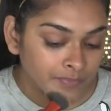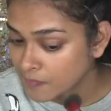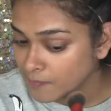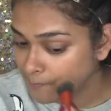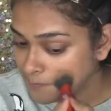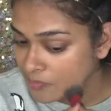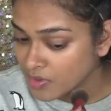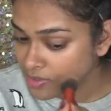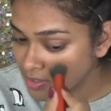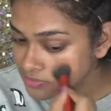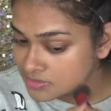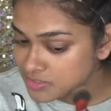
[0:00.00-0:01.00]
The
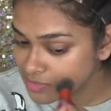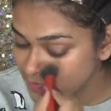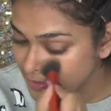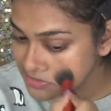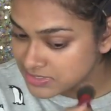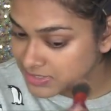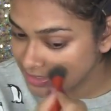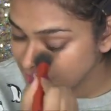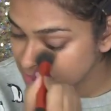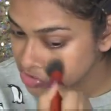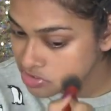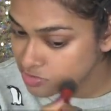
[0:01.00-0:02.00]
product is
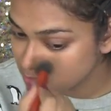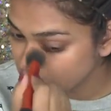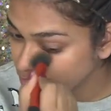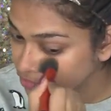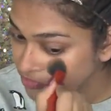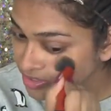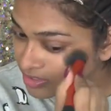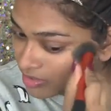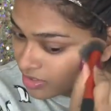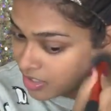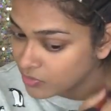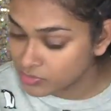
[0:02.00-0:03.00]
basically just moving
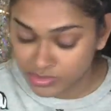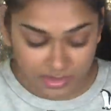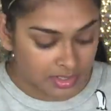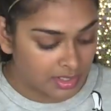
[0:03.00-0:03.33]
around.